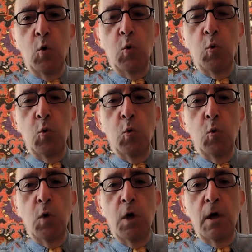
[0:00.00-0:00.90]

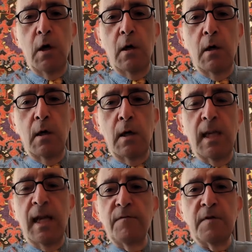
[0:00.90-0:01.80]
who
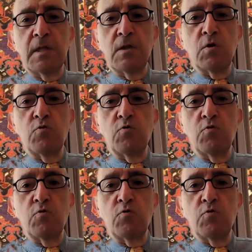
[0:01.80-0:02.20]
loves